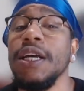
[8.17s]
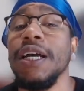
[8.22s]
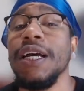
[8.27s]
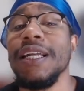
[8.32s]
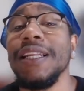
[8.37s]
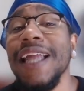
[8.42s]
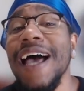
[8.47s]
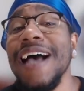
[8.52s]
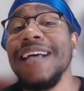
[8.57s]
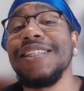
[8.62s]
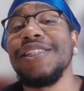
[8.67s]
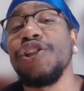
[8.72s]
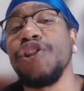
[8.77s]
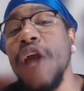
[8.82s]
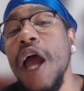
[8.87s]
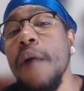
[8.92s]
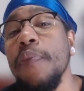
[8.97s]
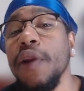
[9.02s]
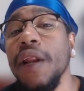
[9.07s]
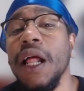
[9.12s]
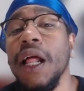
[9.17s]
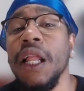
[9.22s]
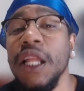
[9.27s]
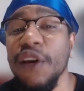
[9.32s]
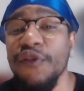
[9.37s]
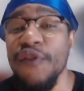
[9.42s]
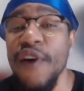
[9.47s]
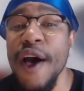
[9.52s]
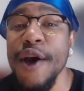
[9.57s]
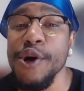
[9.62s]
Last chapter, the
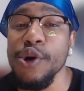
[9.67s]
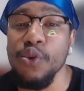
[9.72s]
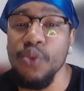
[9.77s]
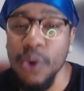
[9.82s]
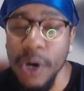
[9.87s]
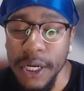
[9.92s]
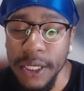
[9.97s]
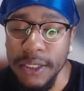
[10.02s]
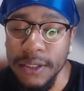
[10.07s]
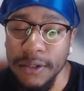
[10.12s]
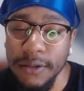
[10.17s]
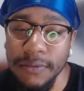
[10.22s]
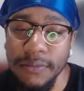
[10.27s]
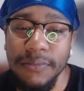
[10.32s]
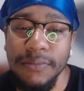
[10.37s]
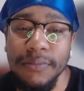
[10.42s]
cliffhanger was,